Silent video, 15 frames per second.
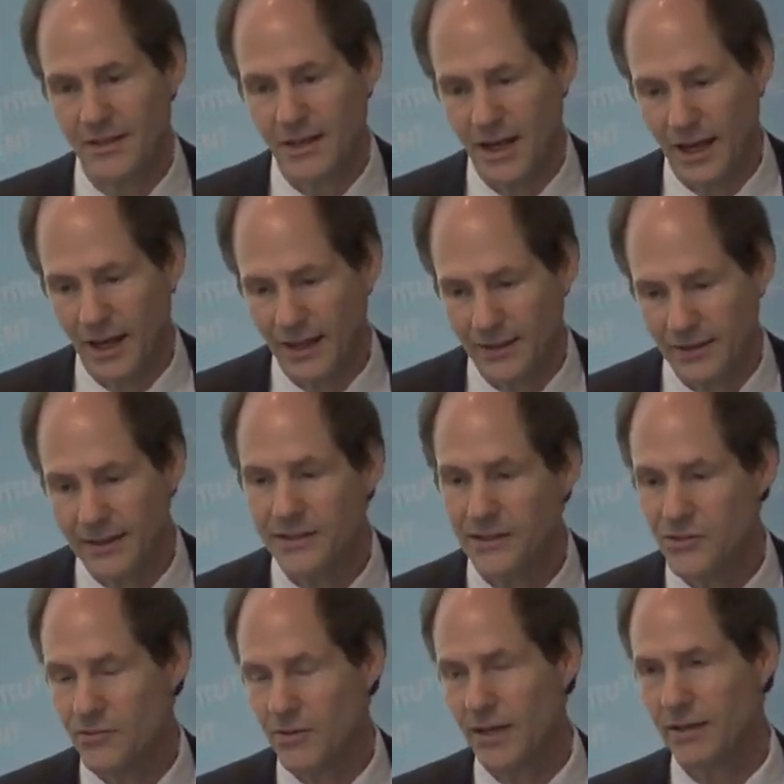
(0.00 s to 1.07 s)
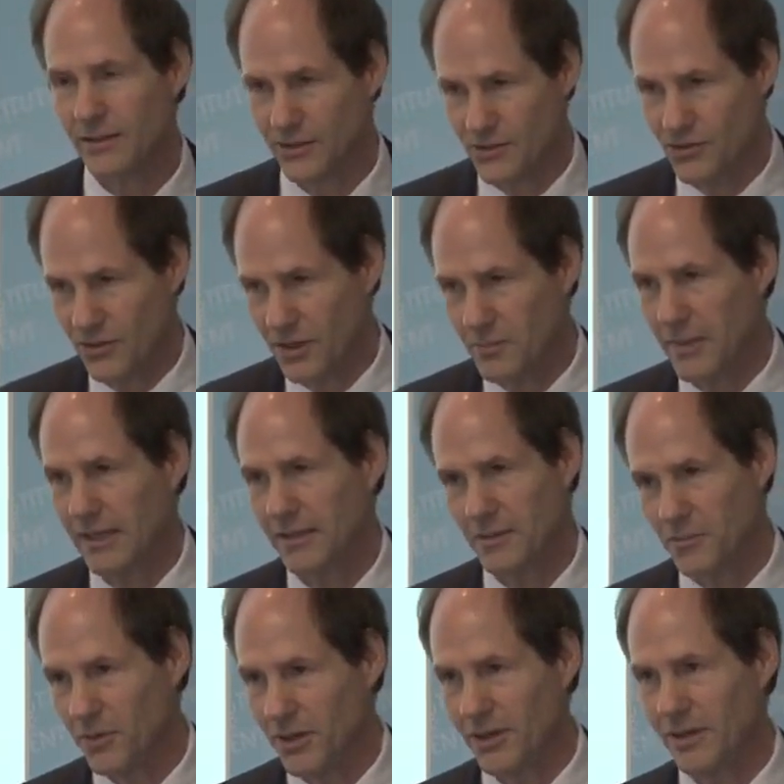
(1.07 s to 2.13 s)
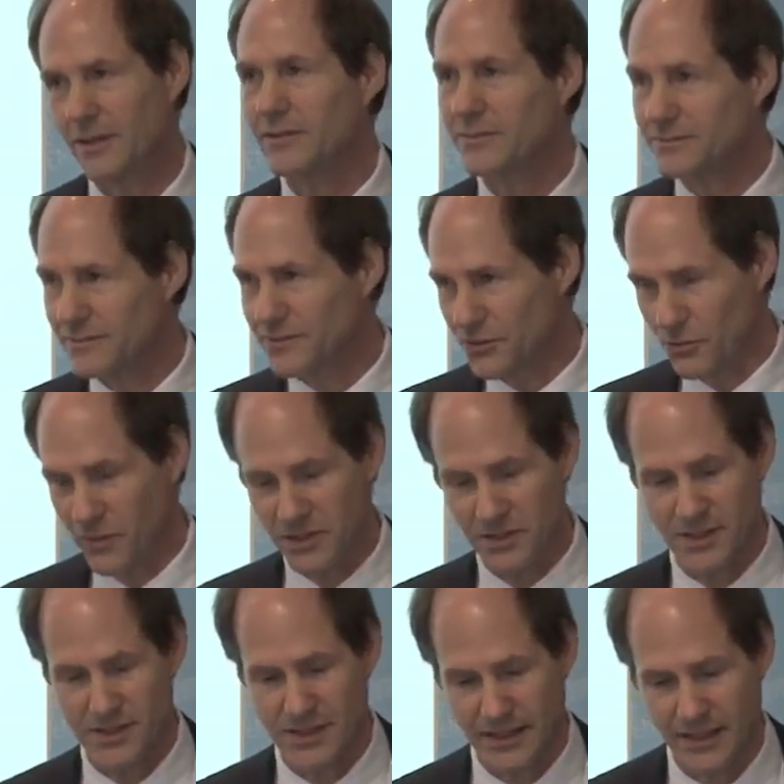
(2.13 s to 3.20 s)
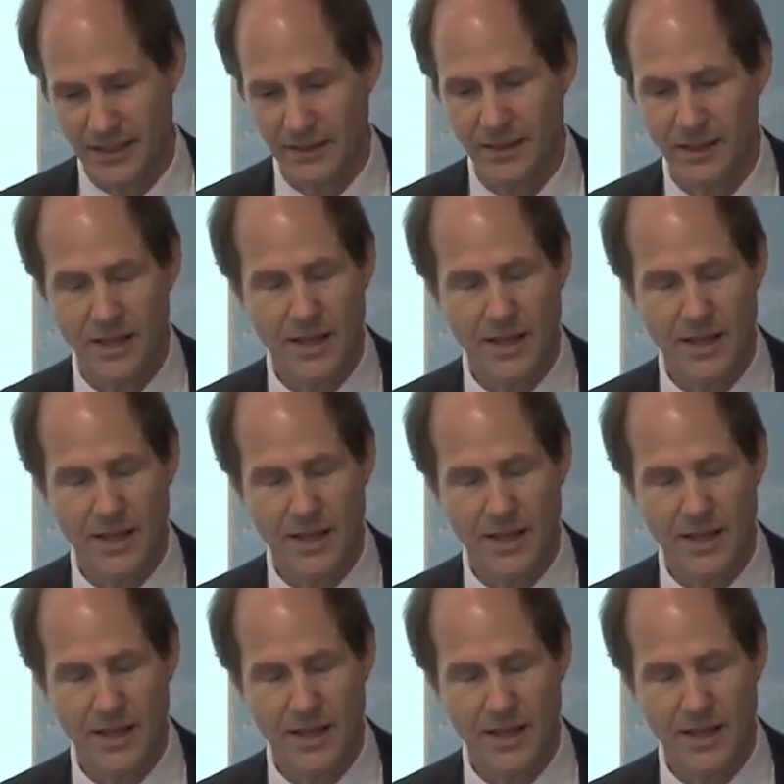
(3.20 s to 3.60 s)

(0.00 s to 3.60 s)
And here's regulatory Moneyball, you're witnessing it.